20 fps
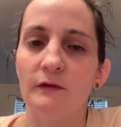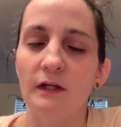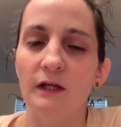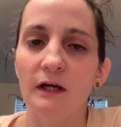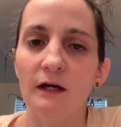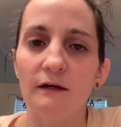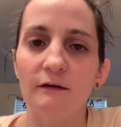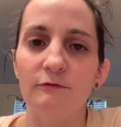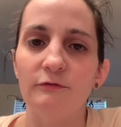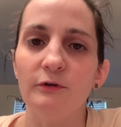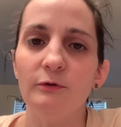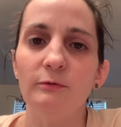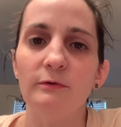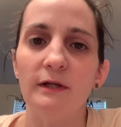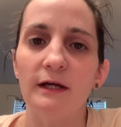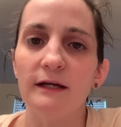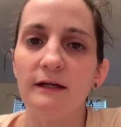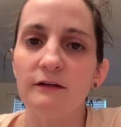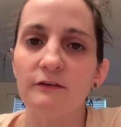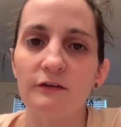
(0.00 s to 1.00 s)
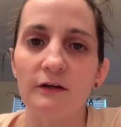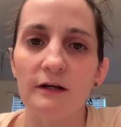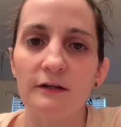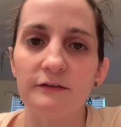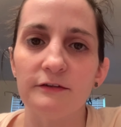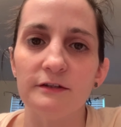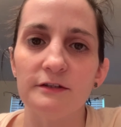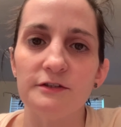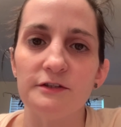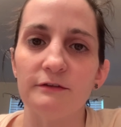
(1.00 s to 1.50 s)
Yeah, if you like
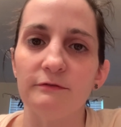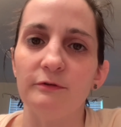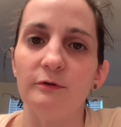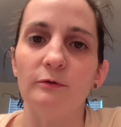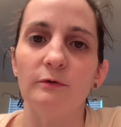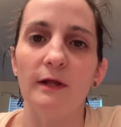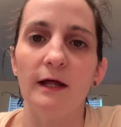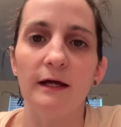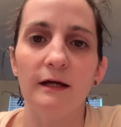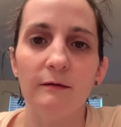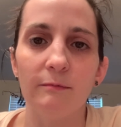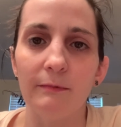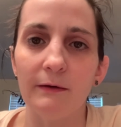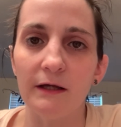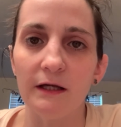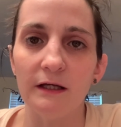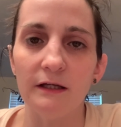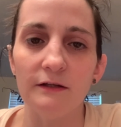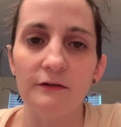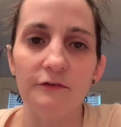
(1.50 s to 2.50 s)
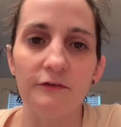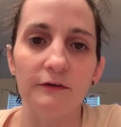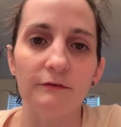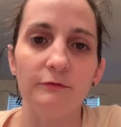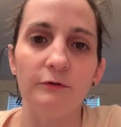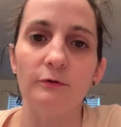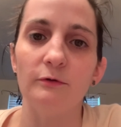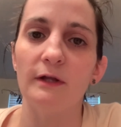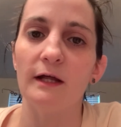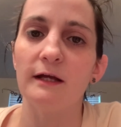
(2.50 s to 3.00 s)
sausage, if you like beans, if
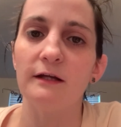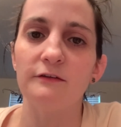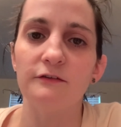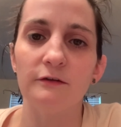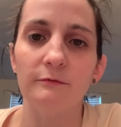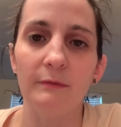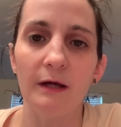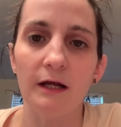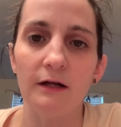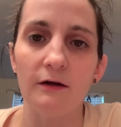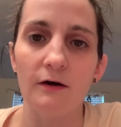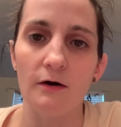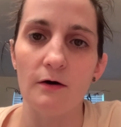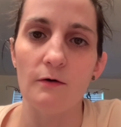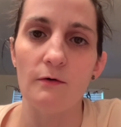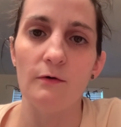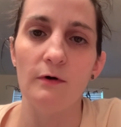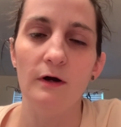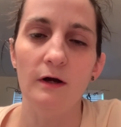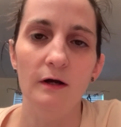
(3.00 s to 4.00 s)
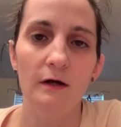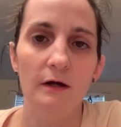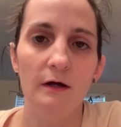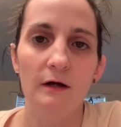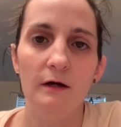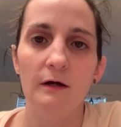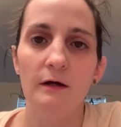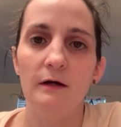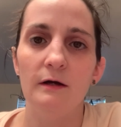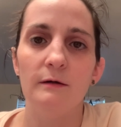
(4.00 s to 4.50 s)
you like tomato,
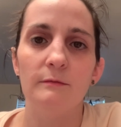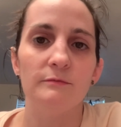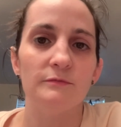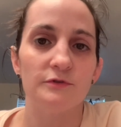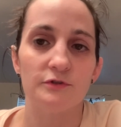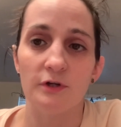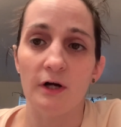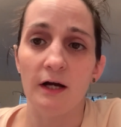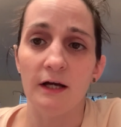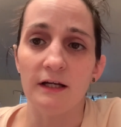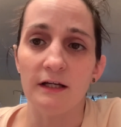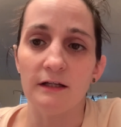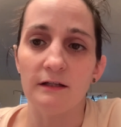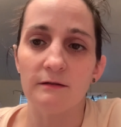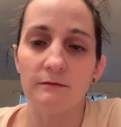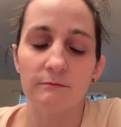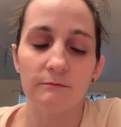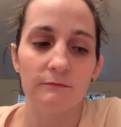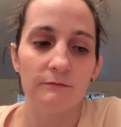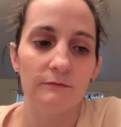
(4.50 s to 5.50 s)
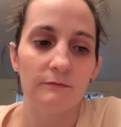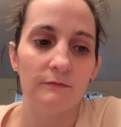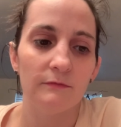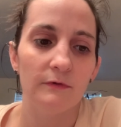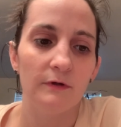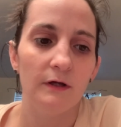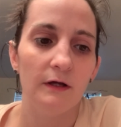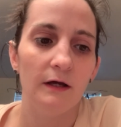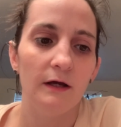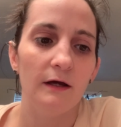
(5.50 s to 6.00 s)
try it.
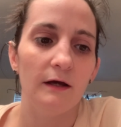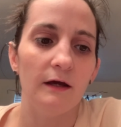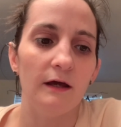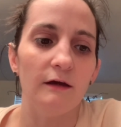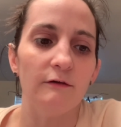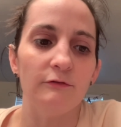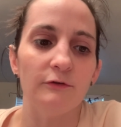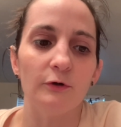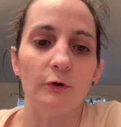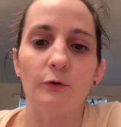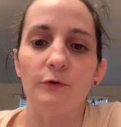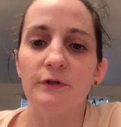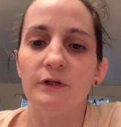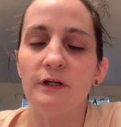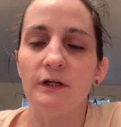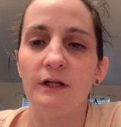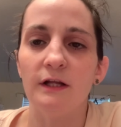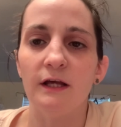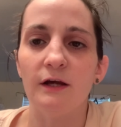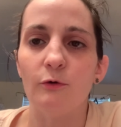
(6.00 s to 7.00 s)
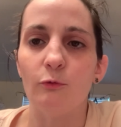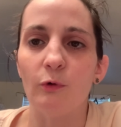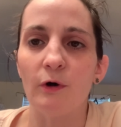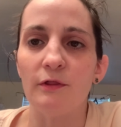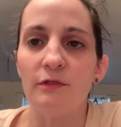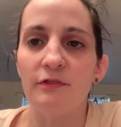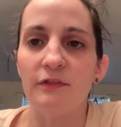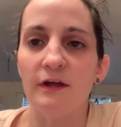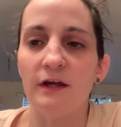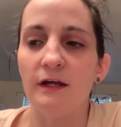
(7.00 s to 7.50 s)
If you're only going to get
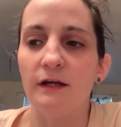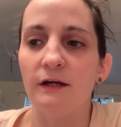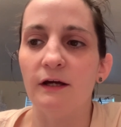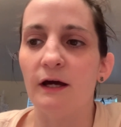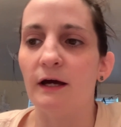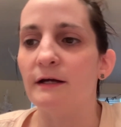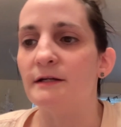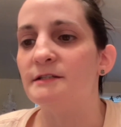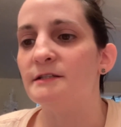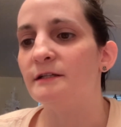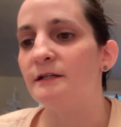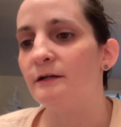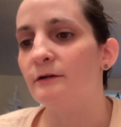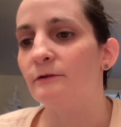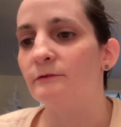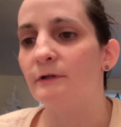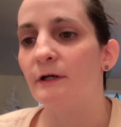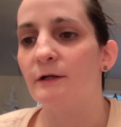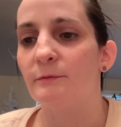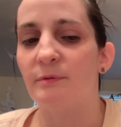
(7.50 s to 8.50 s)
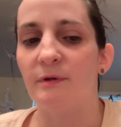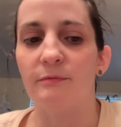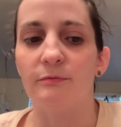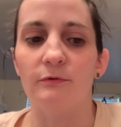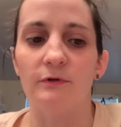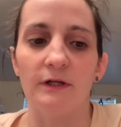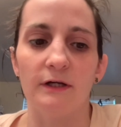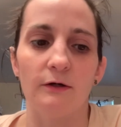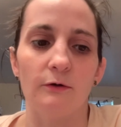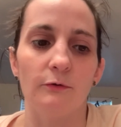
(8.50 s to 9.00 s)
one thing, I did hear a lot of people
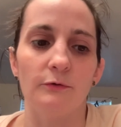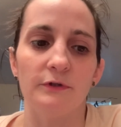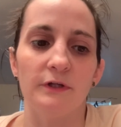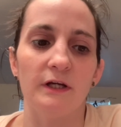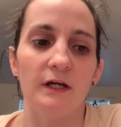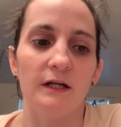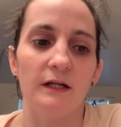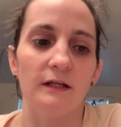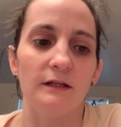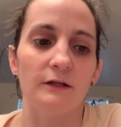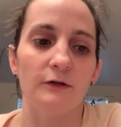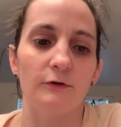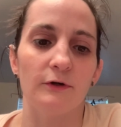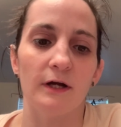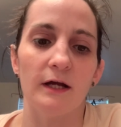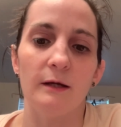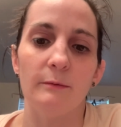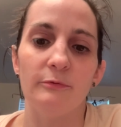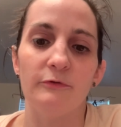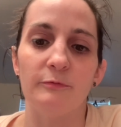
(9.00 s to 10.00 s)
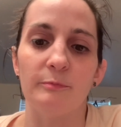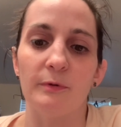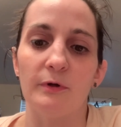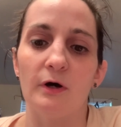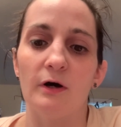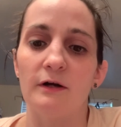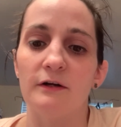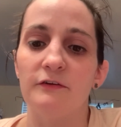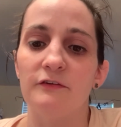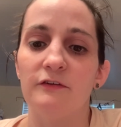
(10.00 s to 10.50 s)
like only getting the crepes, but
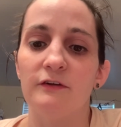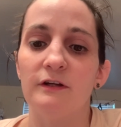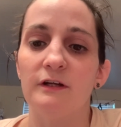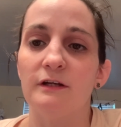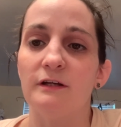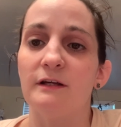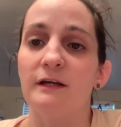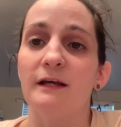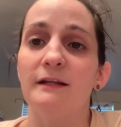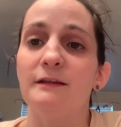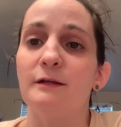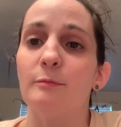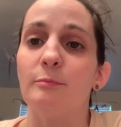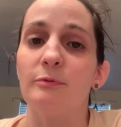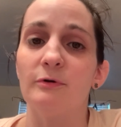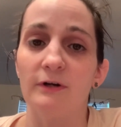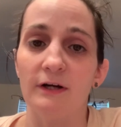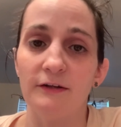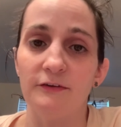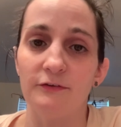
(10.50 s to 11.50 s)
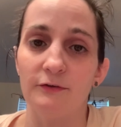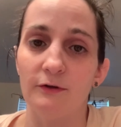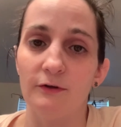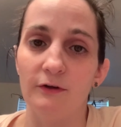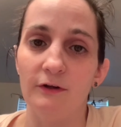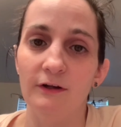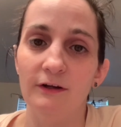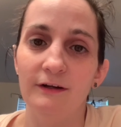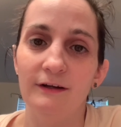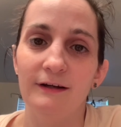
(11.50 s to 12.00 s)
honestly, get the
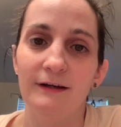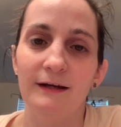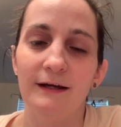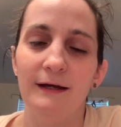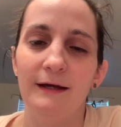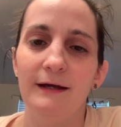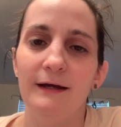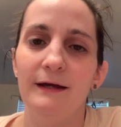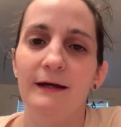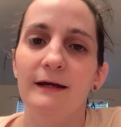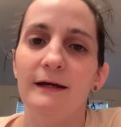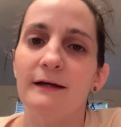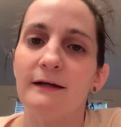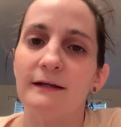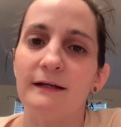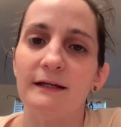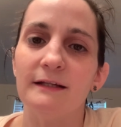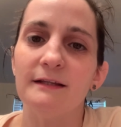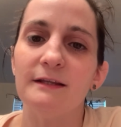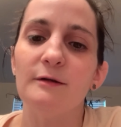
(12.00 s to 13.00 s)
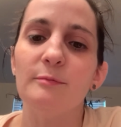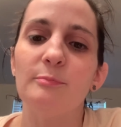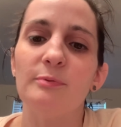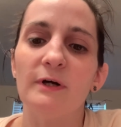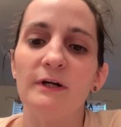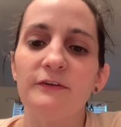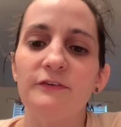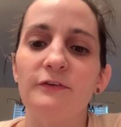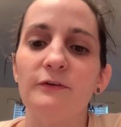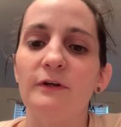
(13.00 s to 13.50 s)
pretzel. Yeah. Get the
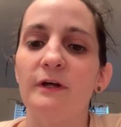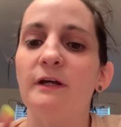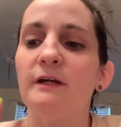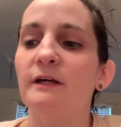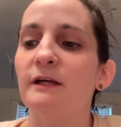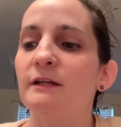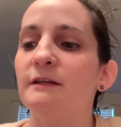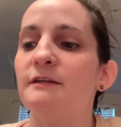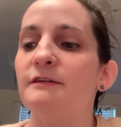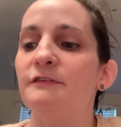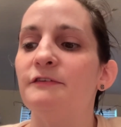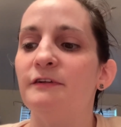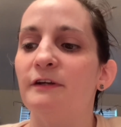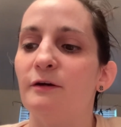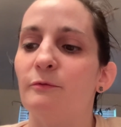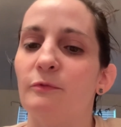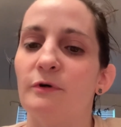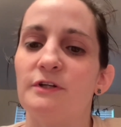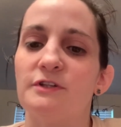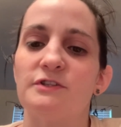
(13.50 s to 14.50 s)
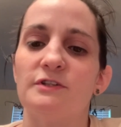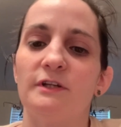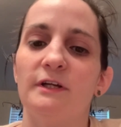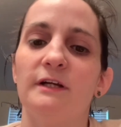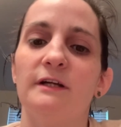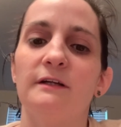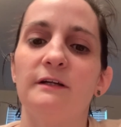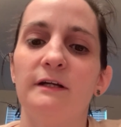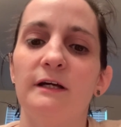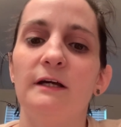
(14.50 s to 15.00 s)
pretzel and get the sandwich.
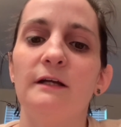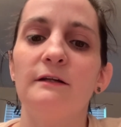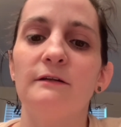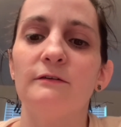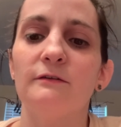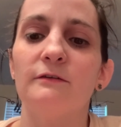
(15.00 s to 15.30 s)
Like, get